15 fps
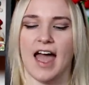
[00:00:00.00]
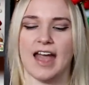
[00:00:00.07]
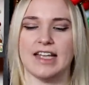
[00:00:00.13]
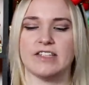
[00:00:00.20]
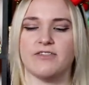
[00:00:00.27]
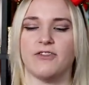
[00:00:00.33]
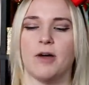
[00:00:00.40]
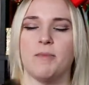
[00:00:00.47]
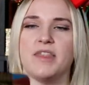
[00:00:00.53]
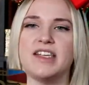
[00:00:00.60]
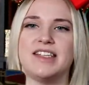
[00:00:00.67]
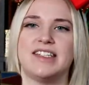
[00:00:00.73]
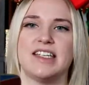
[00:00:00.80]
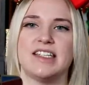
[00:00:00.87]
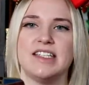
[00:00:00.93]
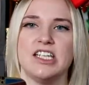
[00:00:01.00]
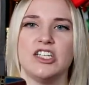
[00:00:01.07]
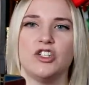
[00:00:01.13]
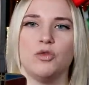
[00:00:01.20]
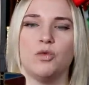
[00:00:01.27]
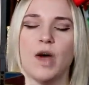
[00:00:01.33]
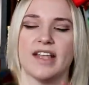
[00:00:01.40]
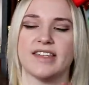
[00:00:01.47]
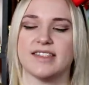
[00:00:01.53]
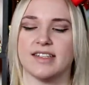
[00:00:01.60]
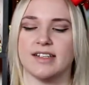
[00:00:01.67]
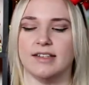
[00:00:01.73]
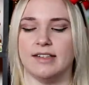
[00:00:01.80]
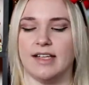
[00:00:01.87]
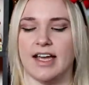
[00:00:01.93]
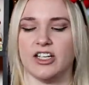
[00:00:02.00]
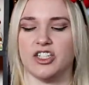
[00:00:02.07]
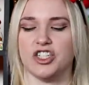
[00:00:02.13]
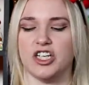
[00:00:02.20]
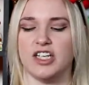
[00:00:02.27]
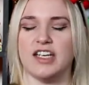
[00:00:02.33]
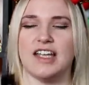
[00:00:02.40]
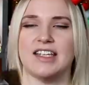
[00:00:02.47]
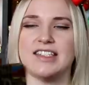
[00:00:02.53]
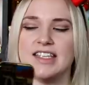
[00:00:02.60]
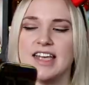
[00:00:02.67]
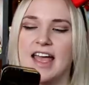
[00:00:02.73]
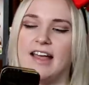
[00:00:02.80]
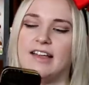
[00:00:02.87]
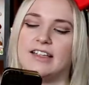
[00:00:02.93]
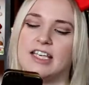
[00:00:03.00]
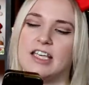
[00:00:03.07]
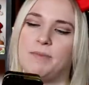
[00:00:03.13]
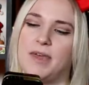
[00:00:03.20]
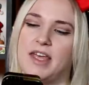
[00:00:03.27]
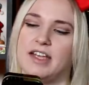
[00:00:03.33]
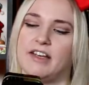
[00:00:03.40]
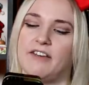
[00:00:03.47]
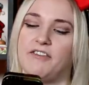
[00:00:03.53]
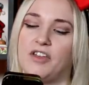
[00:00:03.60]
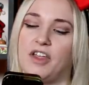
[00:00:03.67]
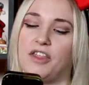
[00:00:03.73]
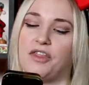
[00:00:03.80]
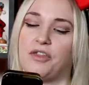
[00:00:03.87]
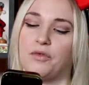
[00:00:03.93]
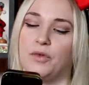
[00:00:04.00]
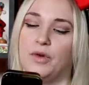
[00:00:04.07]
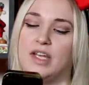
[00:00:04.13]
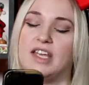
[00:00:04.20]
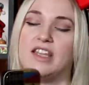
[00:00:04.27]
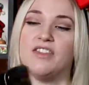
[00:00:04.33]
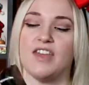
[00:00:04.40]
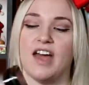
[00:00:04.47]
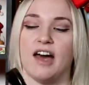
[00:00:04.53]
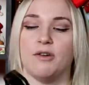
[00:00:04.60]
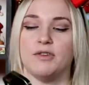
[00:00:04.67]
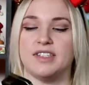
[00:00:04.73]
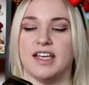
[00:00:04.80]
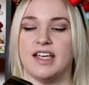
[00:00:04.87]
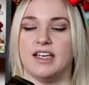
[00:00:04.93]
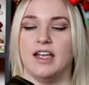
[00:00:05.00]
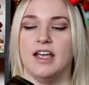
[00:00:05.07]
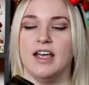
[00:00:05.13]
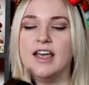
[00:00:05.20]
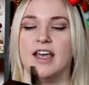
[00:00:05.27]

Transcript: And it's from the Disney Duets collection. It's an LE pin of 3,000.